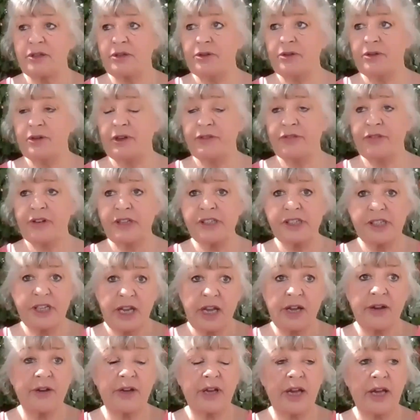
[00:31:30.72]
to, if I
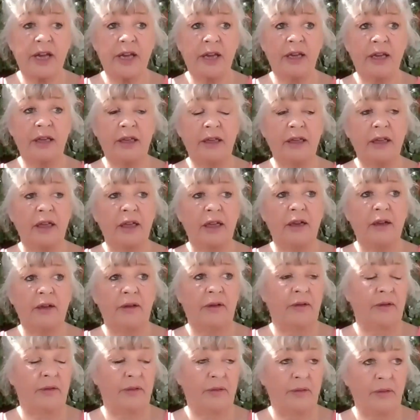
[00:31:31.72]
say, okay,
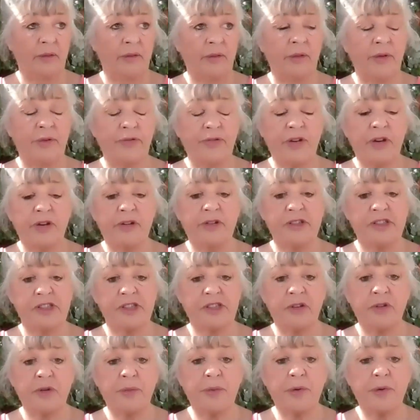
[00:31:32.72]
we're focused
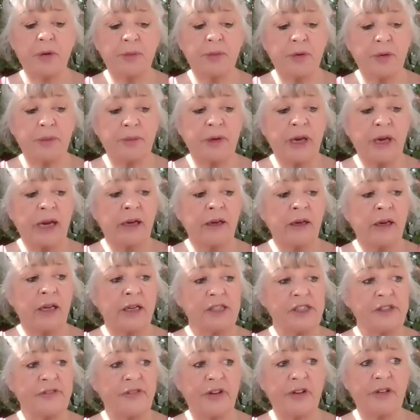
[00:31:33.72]
on the problem, now
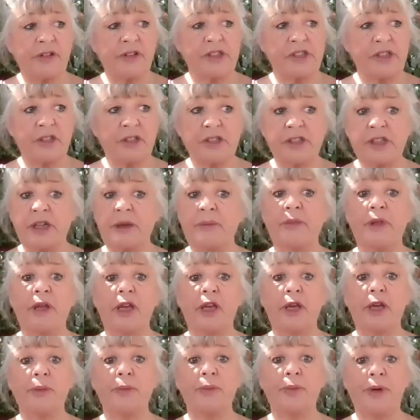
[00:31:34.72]
let's focus on something
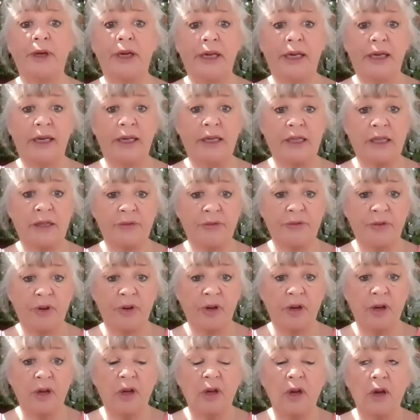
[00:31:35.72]
completely
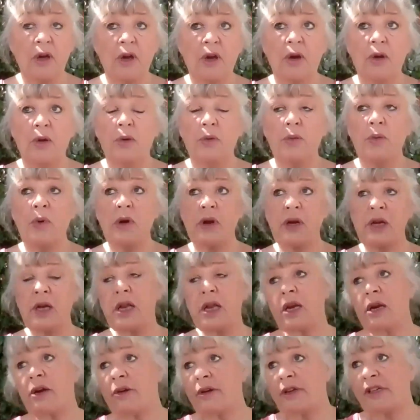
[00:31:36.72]
different. What
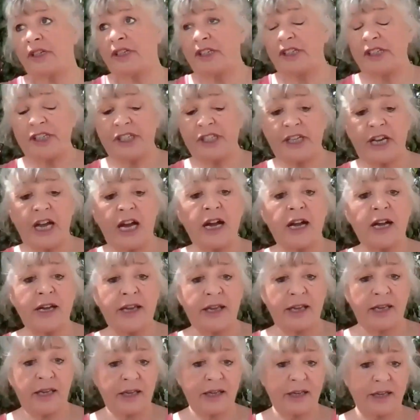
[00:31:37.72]
color is the
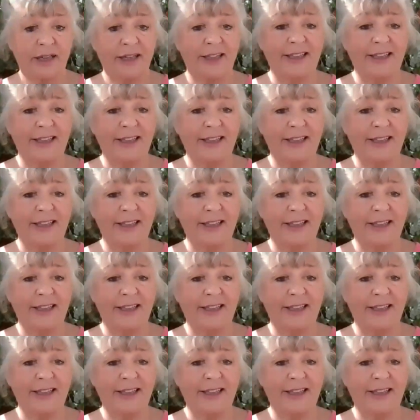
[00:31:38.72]
sky?